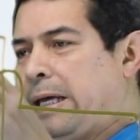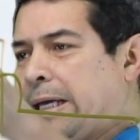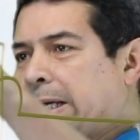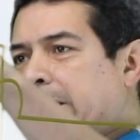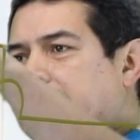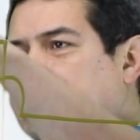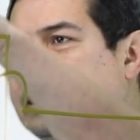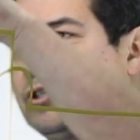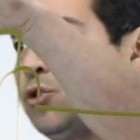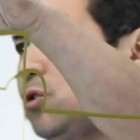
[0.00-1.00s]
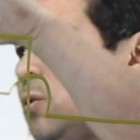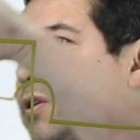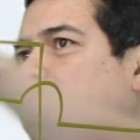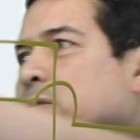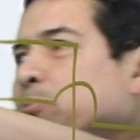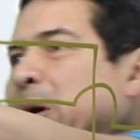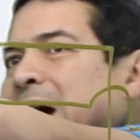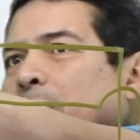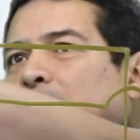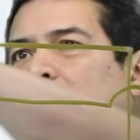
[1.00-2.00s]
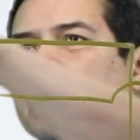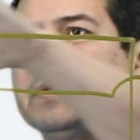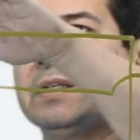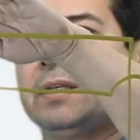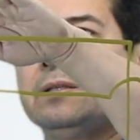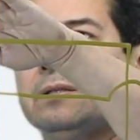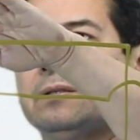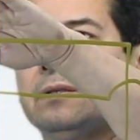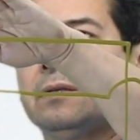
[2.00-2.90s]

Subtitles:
And as soon as power comes in,